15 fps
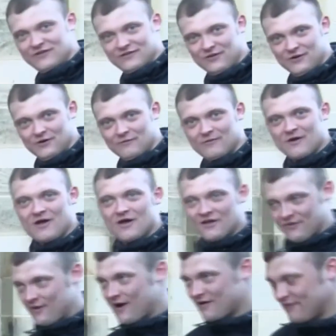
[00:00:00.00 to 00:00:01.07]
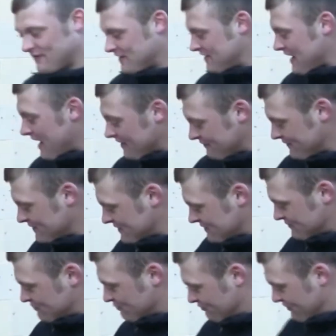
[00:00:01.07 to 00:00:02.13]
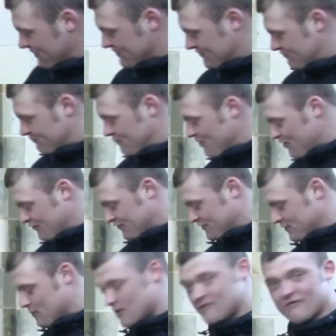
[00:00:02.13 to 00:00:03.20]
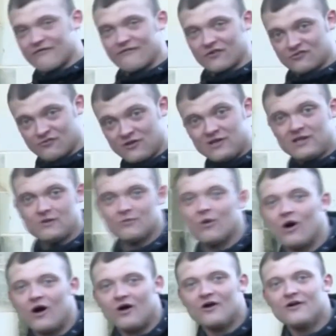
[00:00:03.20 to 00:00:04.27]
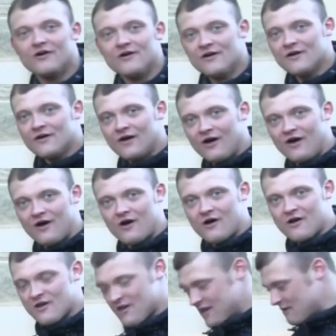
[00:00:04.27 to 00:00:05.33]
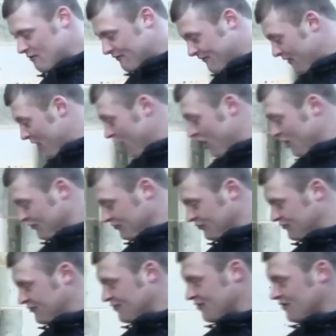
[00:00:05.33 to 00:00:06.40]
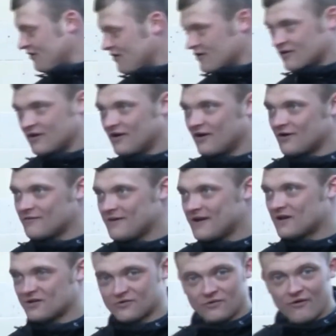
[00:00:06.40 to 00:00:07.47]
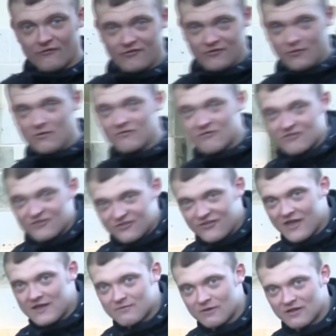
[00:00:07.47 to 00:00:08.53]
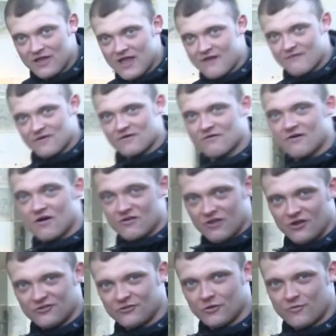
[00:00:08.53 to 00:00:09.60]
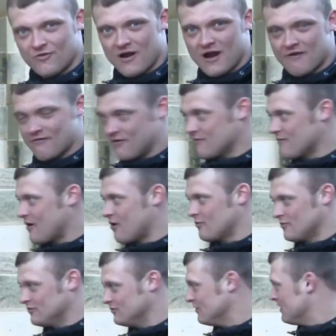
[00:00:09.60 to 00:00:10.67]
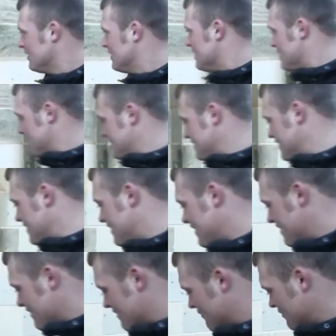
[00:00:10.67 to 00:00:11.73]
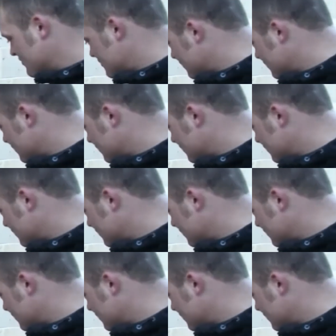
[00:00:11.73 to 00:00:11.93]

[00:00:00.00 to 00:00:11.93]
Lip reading: up. So I think this personally either for drinking water or it was for horses. You know what I mean? Because we're obviously within the stable area at Nostell Priory at the moment. And we're just